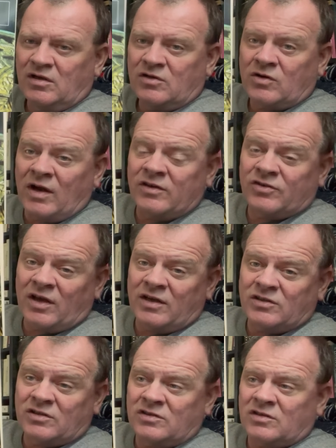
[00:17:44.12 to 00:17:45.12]

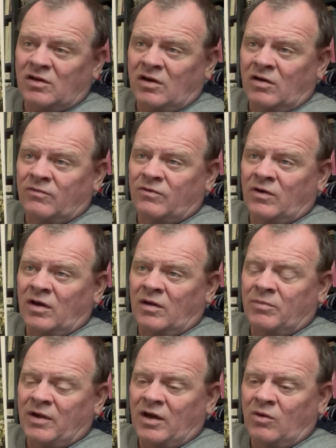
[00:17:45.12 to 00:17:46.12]
Translations of
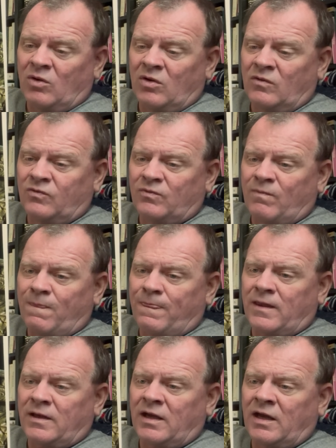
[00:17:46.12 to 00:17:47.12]
Beowulf.
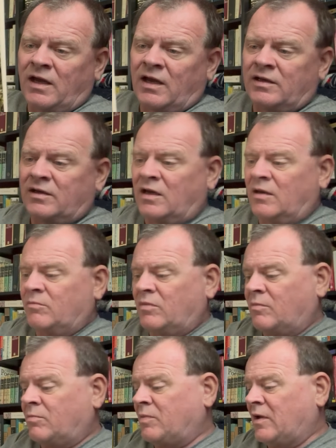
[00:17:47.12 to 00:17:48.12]
And I'm
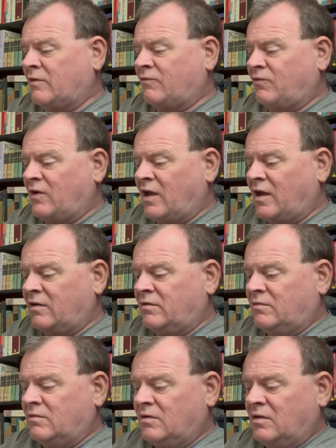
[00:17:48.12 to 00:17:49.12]
a big
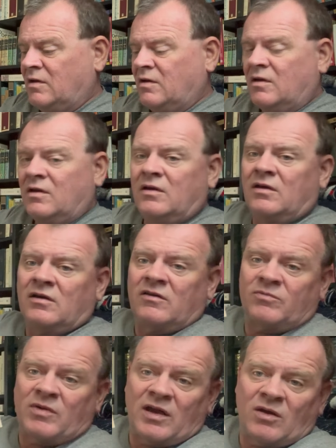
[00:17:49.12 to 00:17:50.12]
fan
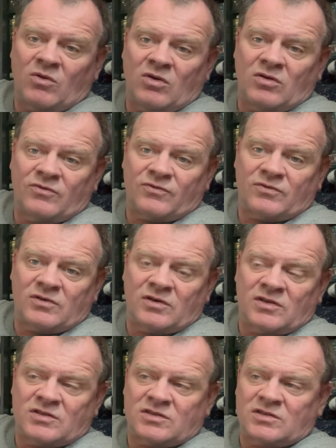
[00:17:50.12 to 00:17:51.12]
of Beowulf.
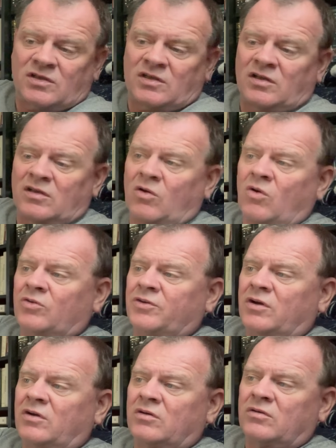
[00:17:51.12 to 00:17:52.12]
This is a little
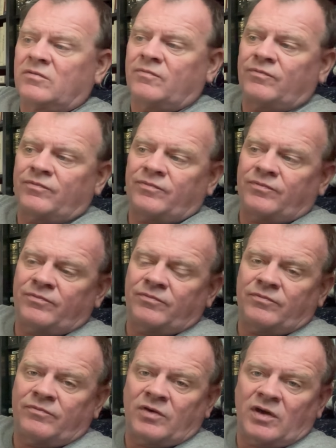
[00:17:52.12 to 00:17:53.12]
older,
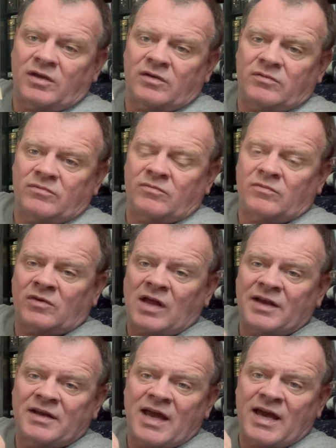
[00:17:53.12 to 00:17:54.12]
but
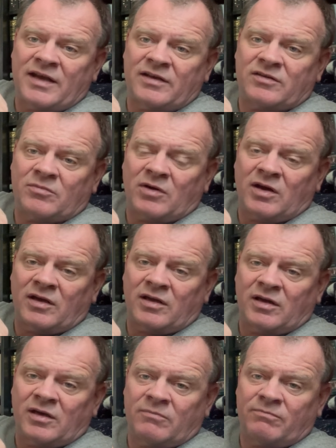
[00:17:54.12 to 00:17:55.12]
glad to add it to
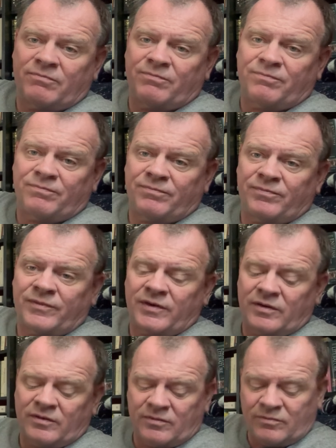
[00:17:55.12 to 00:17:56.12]
my
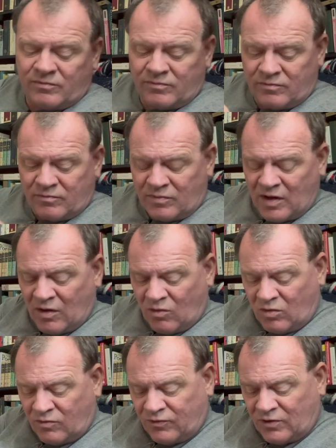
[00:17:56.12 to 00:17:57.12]

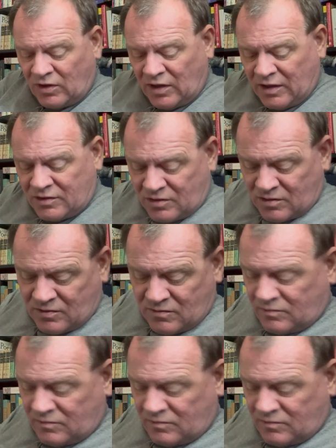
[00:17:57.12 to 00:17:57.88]
Beowulf collection.